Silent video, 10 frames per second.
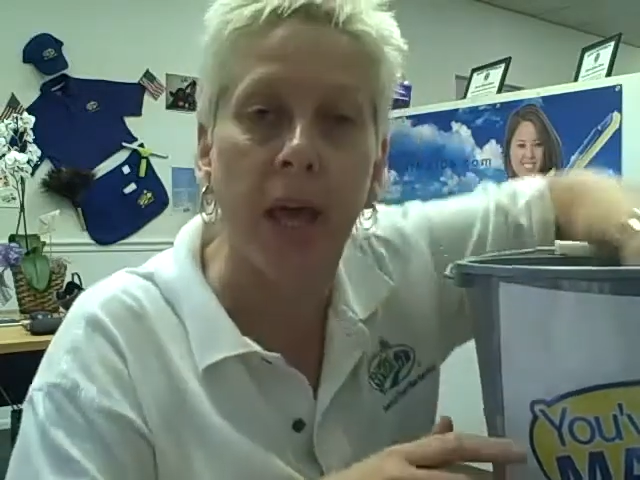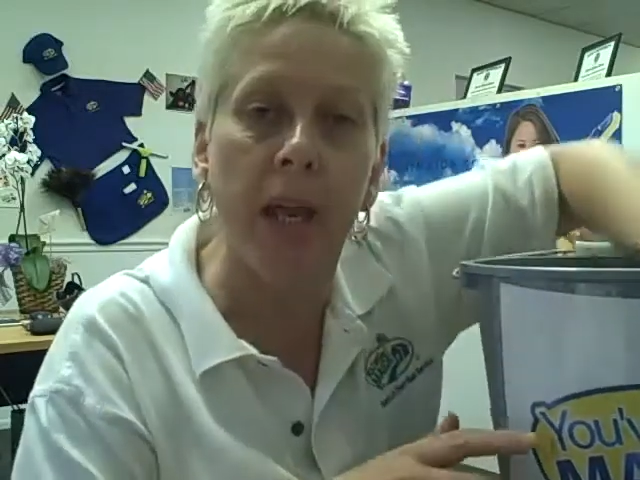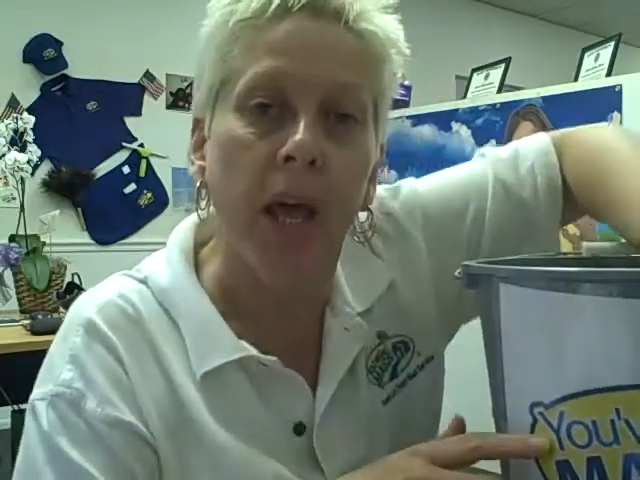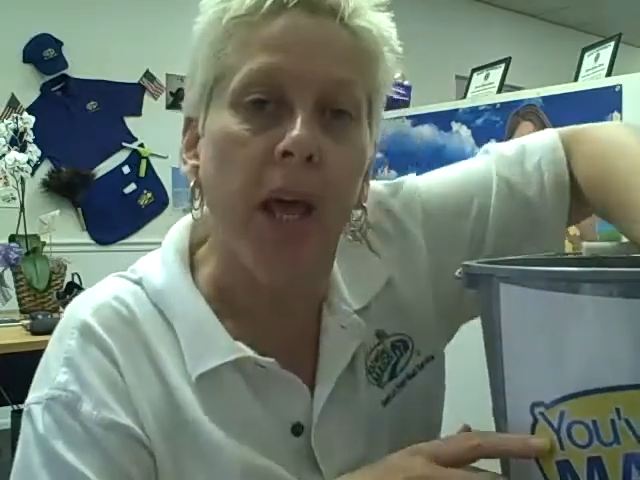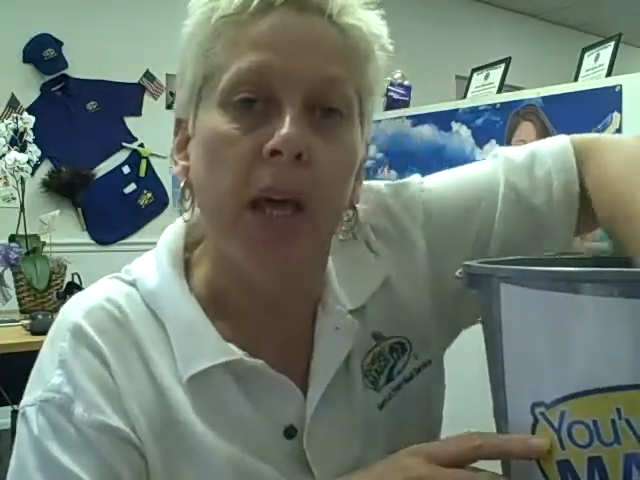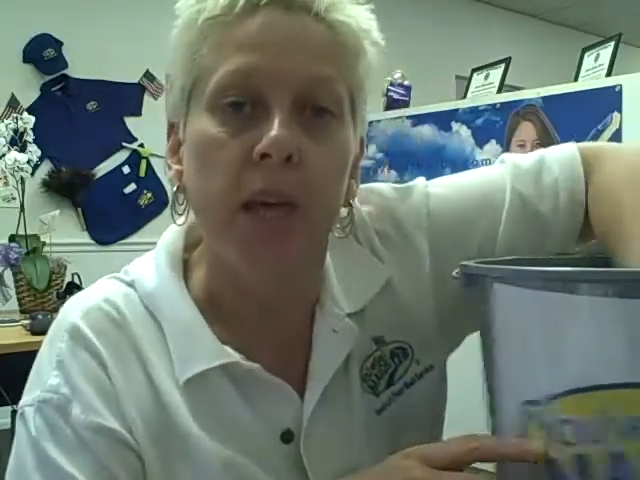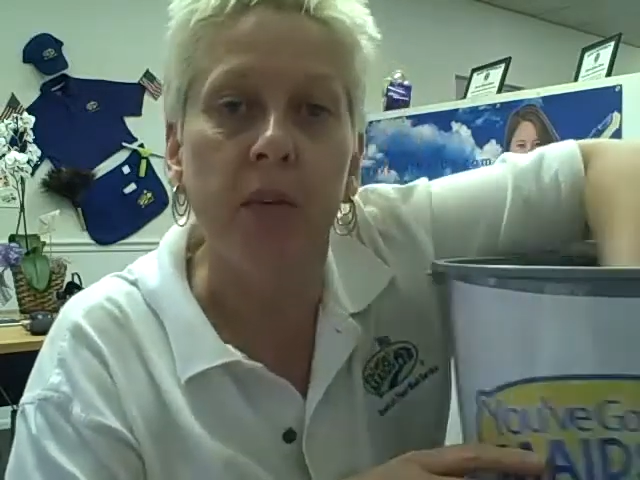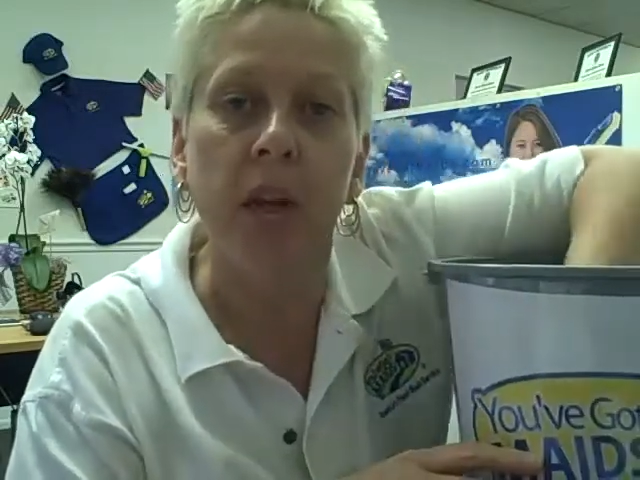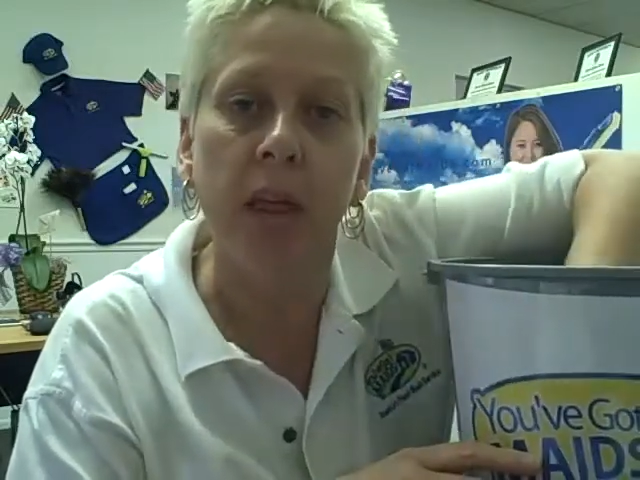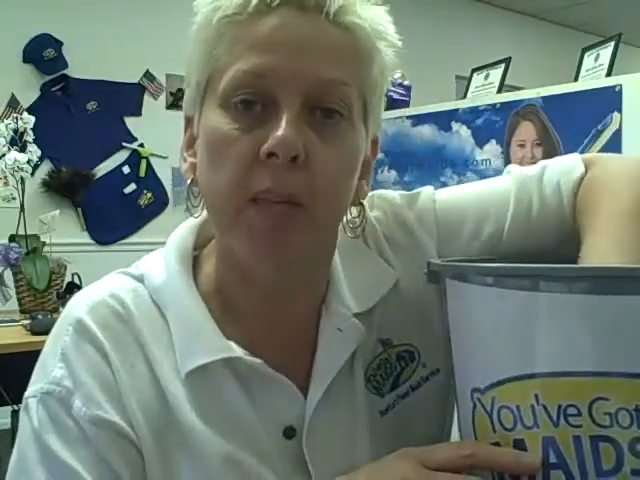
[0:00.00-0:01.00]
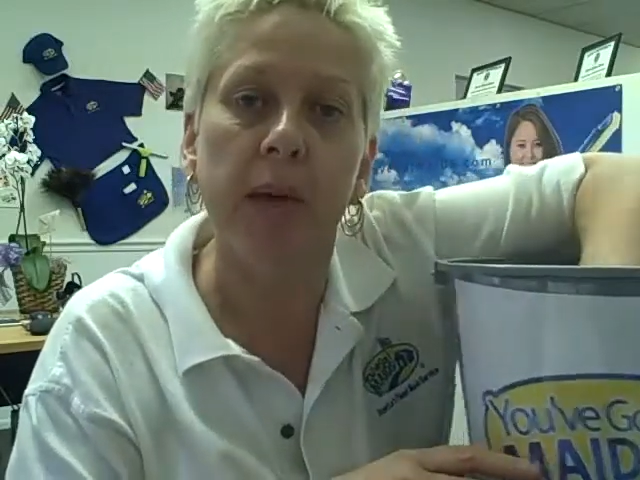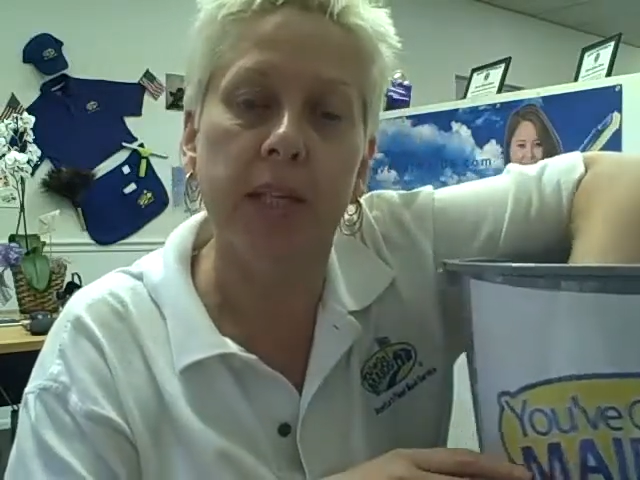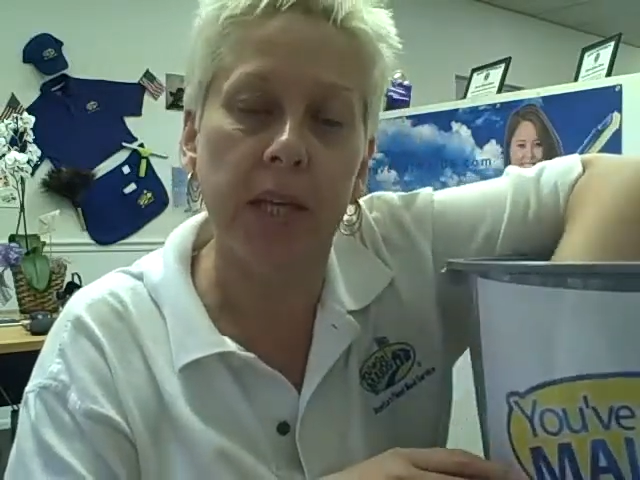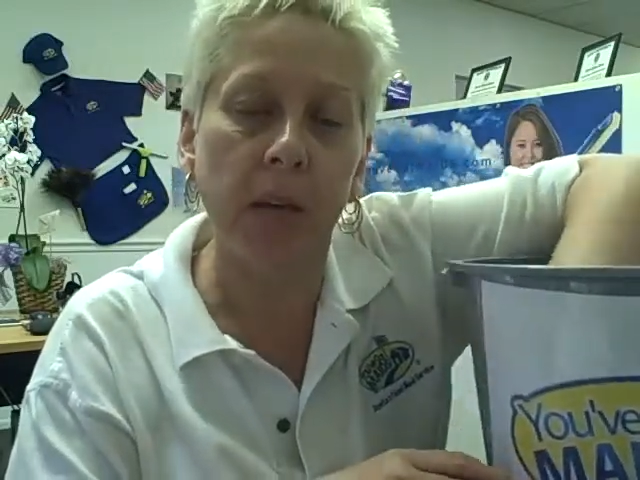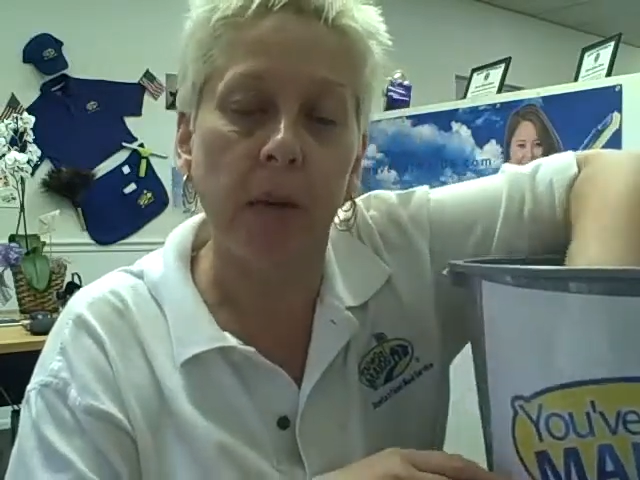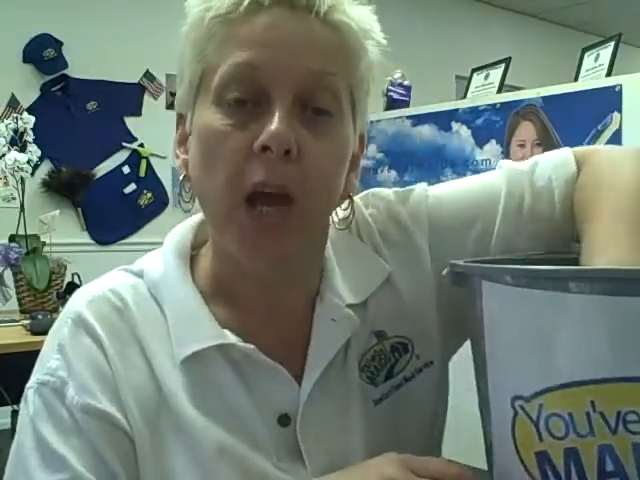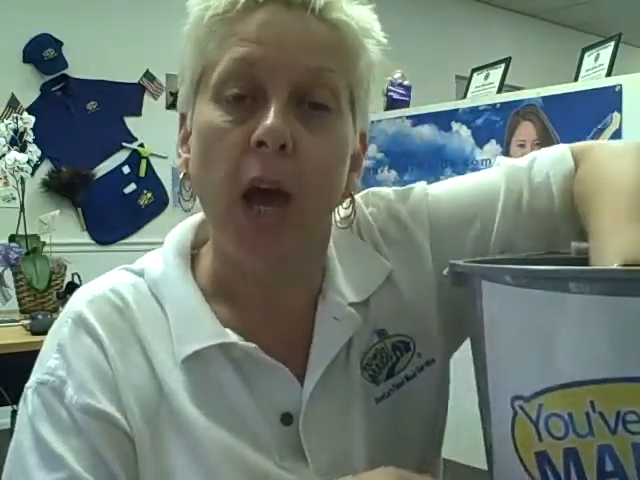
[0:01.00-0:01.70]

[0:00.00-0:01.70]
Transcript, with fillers: in, give you another mix up,